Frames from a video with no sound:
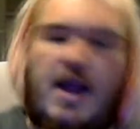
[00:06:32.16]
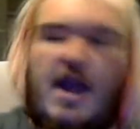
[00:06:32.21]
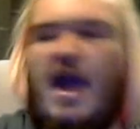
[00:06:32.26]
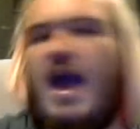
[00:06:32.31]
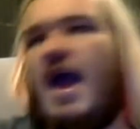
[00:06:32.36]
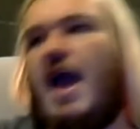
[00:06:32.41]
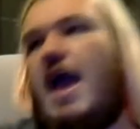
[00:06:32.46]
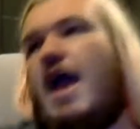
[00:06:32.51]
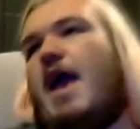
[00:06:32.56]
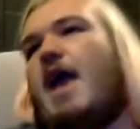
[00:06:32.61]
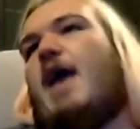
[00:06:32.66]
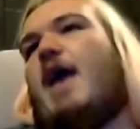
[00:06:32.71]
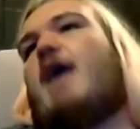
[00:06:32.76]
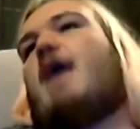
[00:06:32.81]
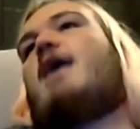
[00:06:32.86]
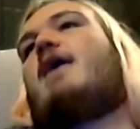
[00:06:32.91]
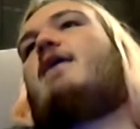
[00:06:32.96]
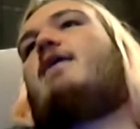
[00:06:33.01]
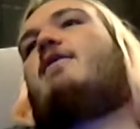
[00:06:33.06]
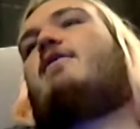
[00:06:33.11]

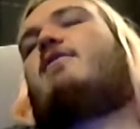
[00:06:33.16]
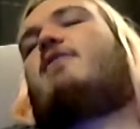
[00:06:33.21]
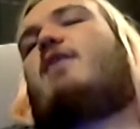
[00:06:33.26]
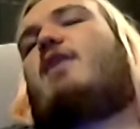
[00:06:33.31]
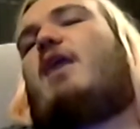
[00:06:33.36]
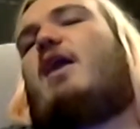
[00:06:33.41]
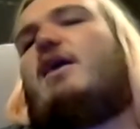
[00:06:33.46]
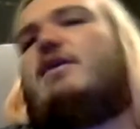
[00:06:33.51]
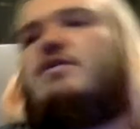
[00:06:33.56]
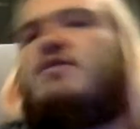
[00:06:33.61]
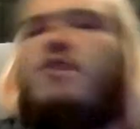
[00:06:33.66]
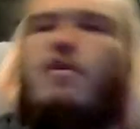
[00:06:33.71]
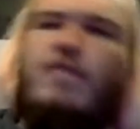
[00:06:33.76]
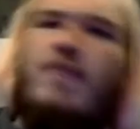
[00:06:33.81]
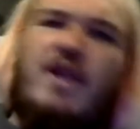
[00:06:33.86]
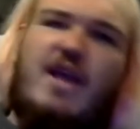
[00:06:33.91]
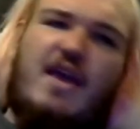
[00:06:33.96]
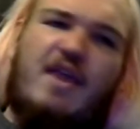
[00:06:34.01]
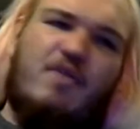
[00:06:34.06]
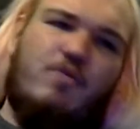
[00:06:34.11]
And the last
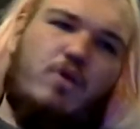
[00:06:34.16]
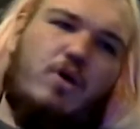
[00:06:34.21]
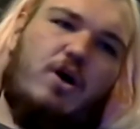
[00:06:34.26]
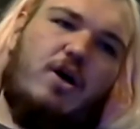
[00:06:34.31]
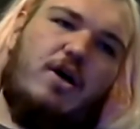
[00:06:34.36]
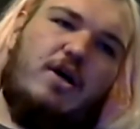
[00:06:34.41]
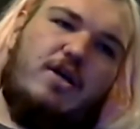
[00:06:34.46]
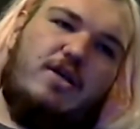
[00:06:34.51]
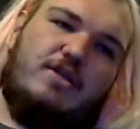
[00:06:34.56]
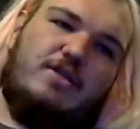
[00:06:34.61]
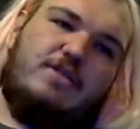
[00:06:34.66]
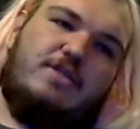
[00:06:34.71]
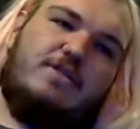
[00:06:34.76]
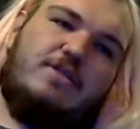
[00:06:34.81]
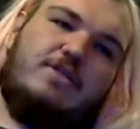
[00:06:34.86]
nominee is